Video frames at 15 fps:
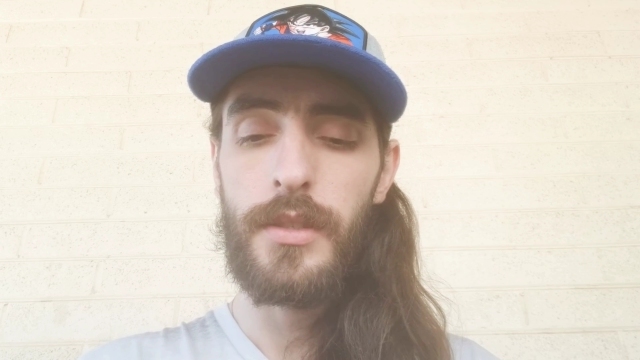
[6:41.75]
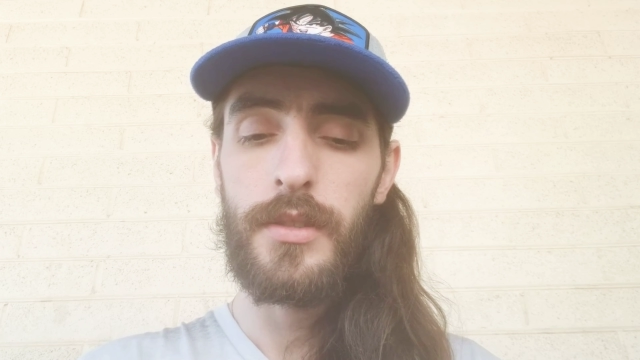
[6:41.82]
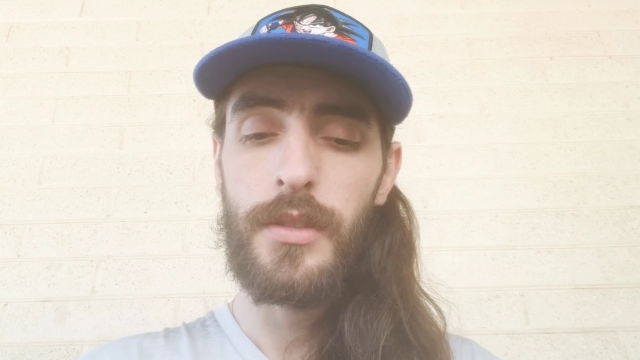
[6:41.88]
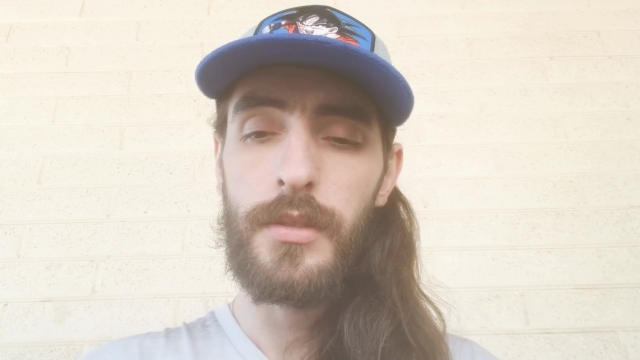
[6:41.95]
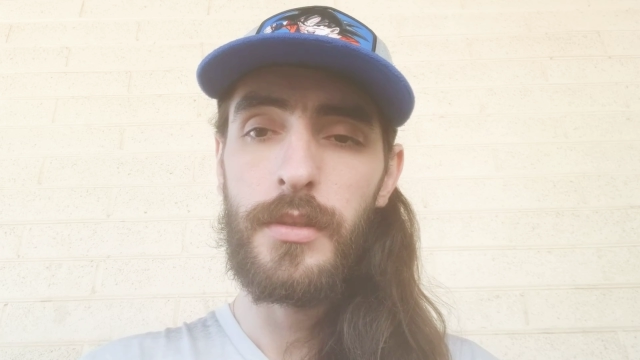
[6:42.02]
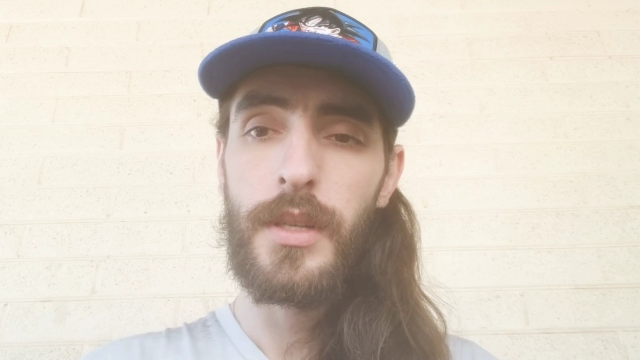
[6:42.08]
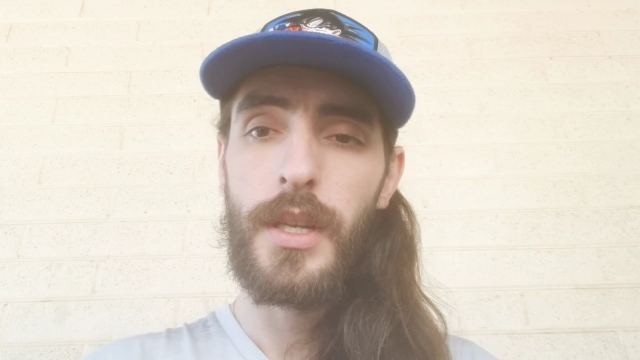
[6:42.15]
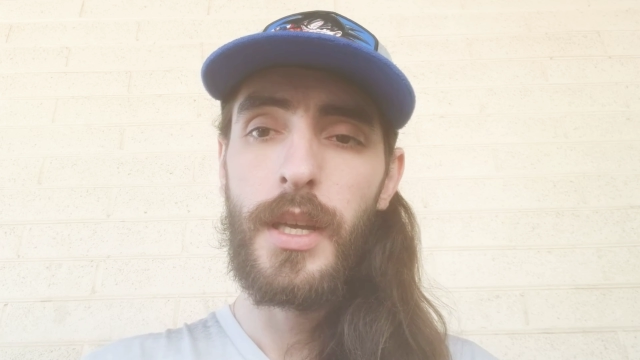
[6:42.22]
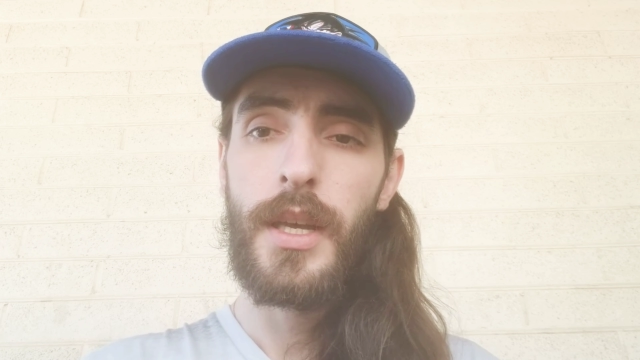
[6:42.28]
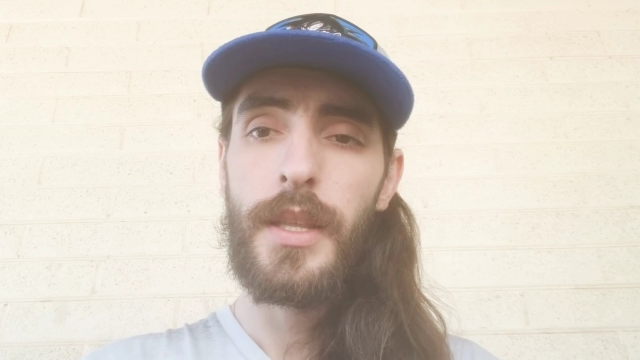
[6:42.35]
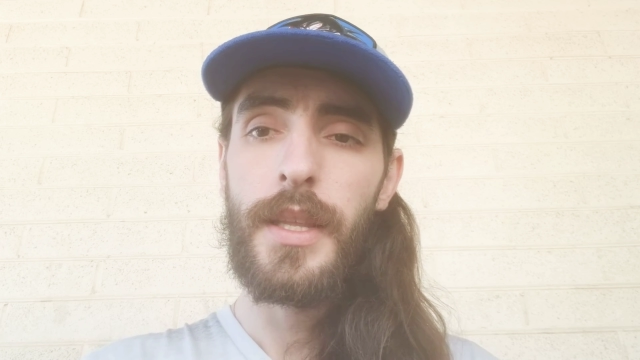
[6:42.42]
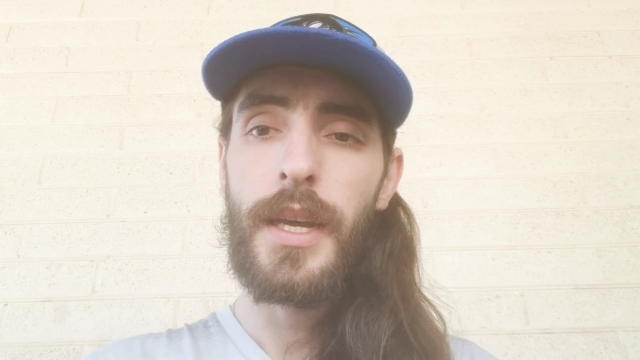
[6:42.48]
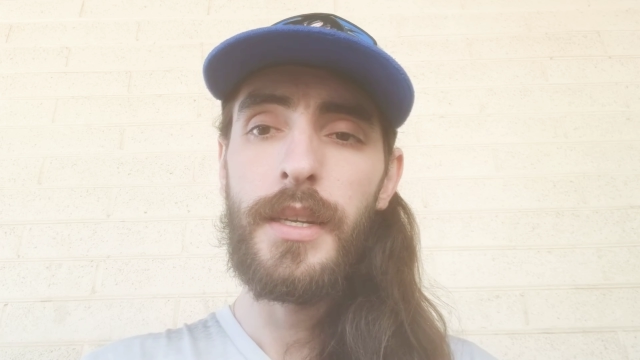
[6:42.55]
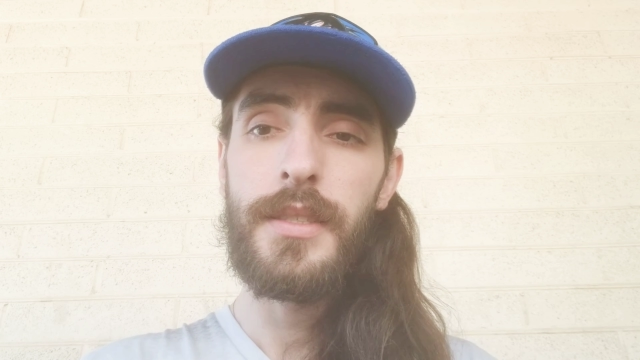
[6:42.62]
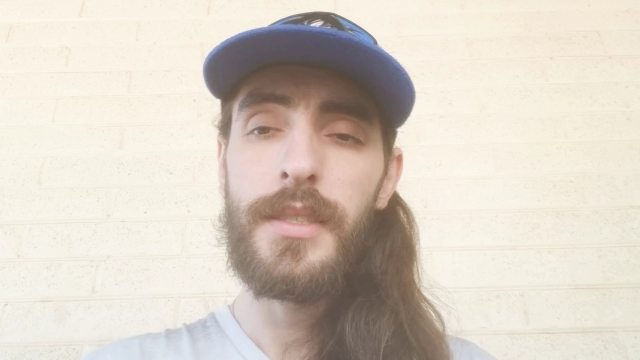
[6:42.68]
So
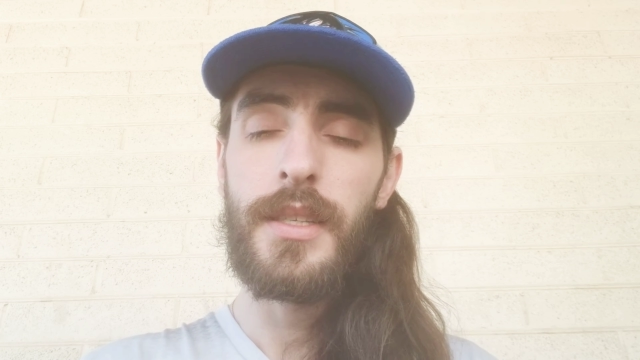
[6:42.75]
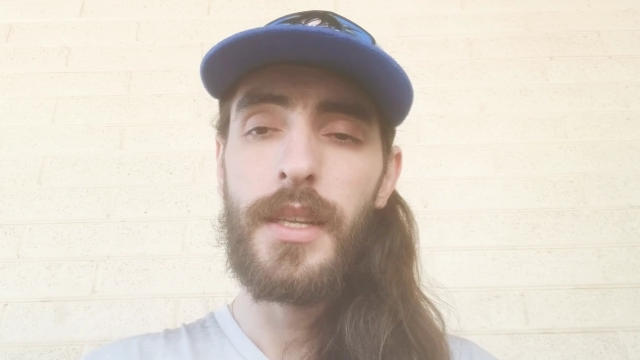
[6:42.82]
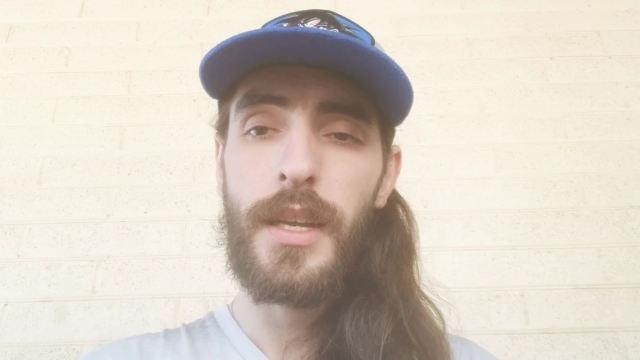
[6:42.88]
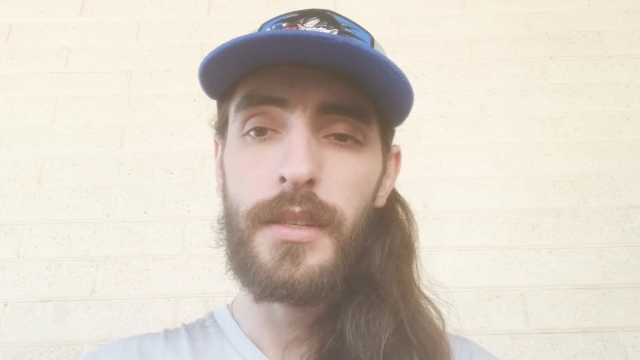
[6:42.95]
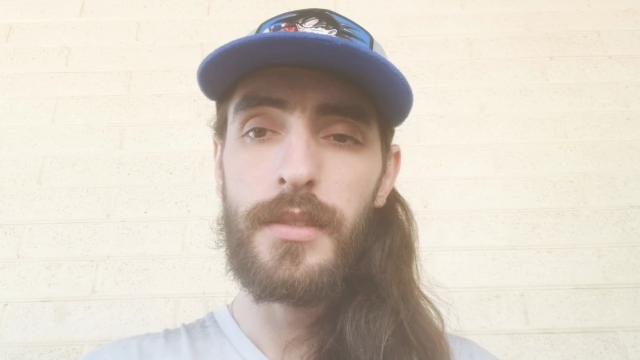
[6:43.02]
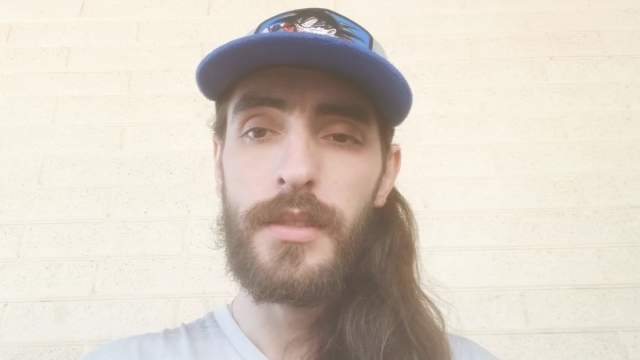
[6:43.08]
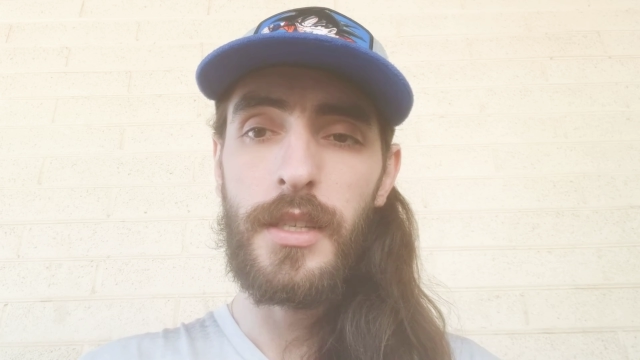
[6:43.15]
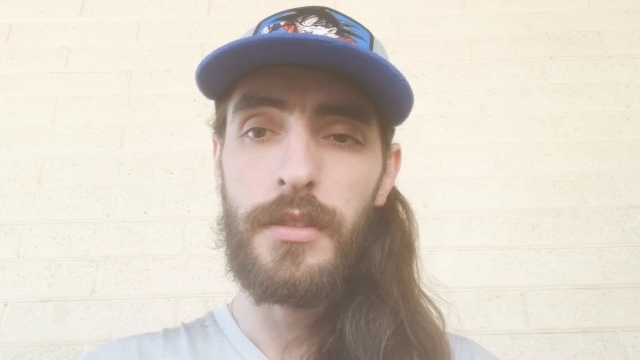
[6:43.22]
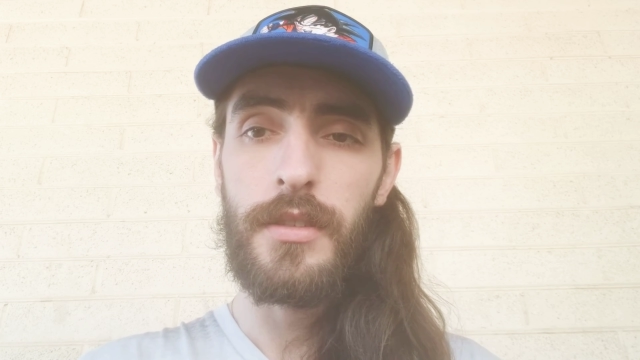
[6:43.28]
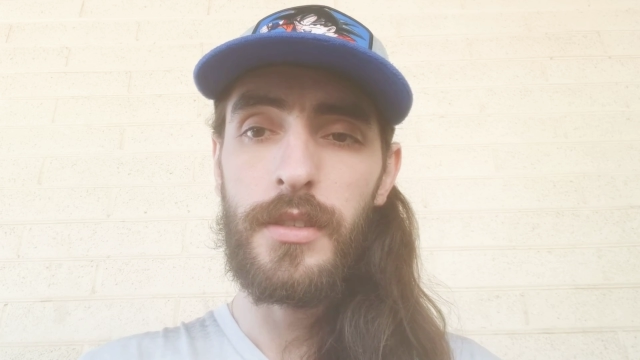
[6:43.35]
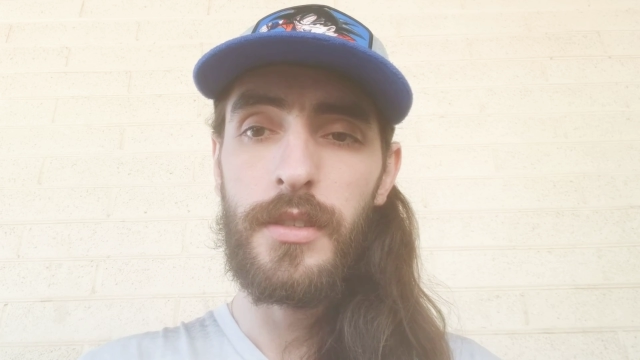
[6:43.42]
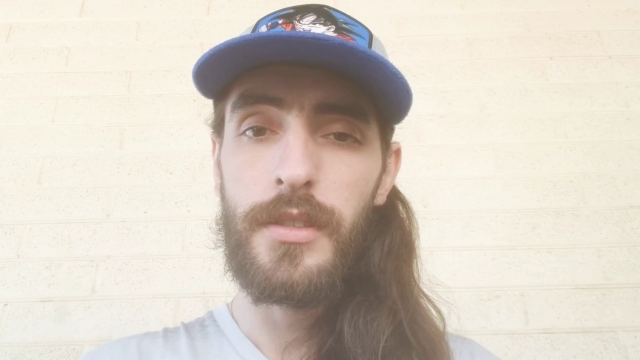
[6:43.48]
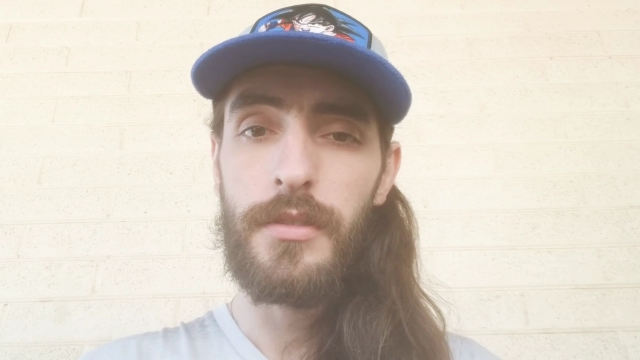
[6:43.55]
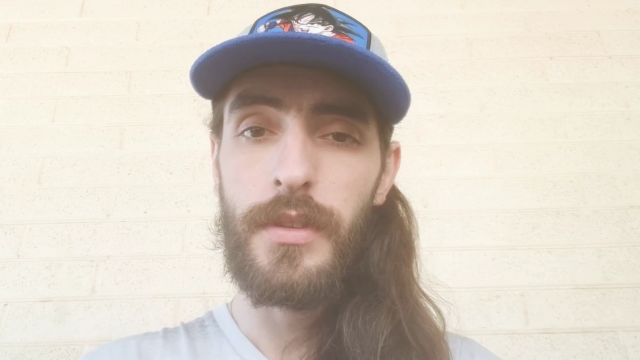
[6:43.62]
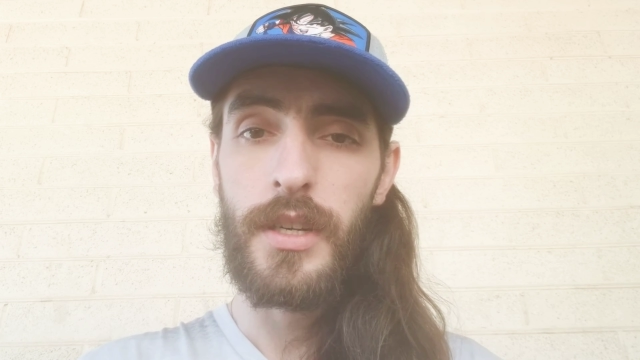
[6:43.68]
that is the next secret
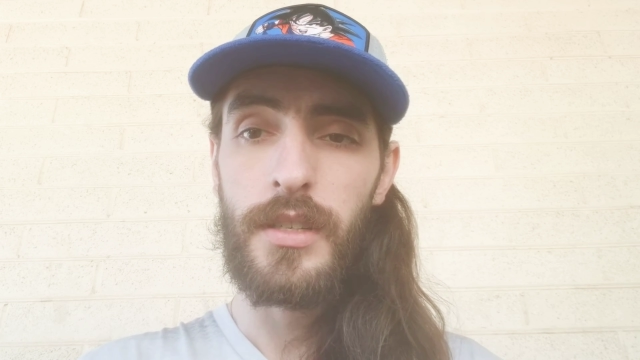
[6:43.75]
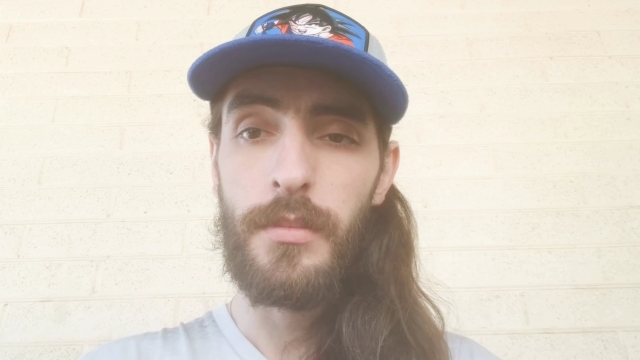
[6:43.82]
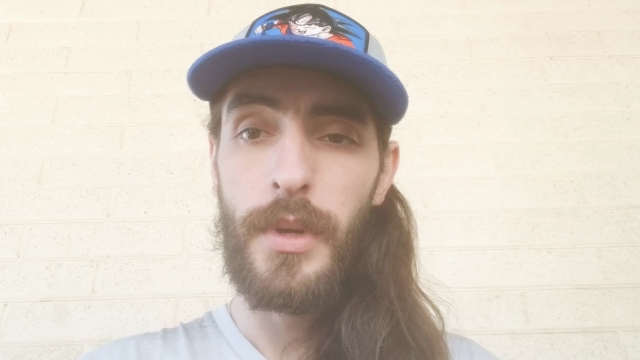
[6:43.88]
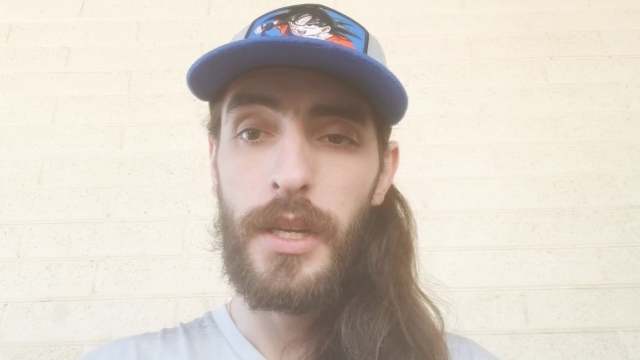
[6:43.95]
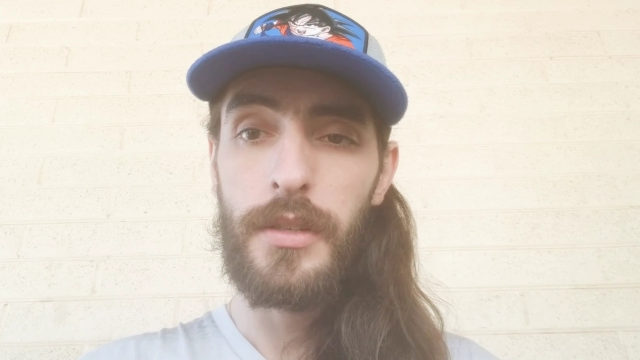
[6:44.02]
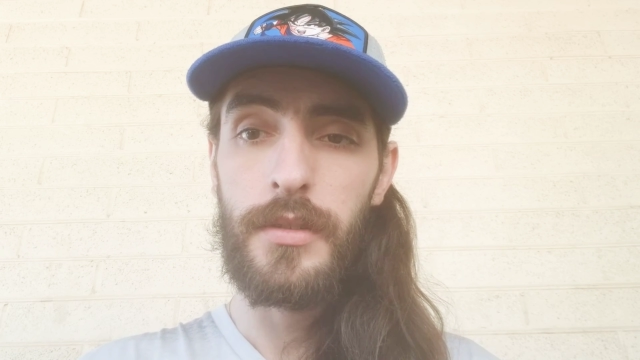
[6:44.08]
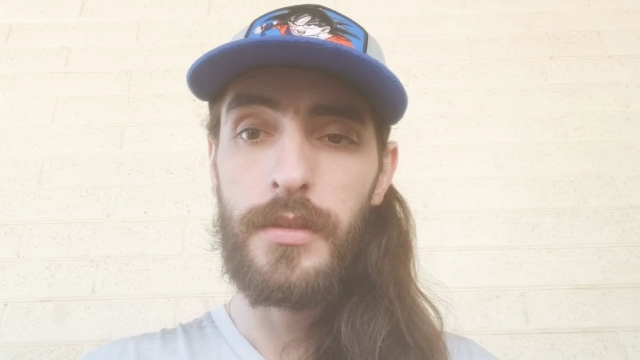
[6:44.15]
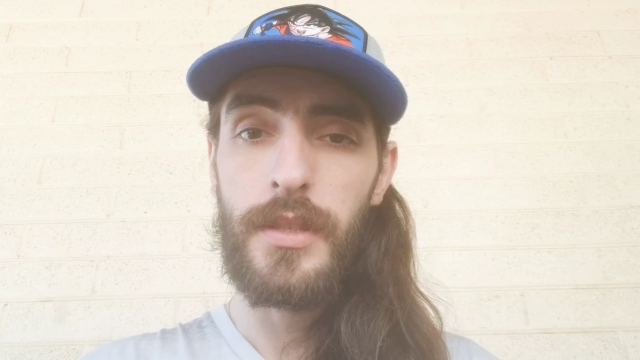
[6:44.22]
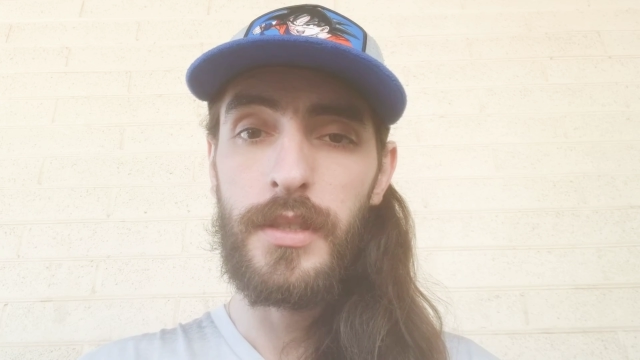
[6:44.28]
to direct mail,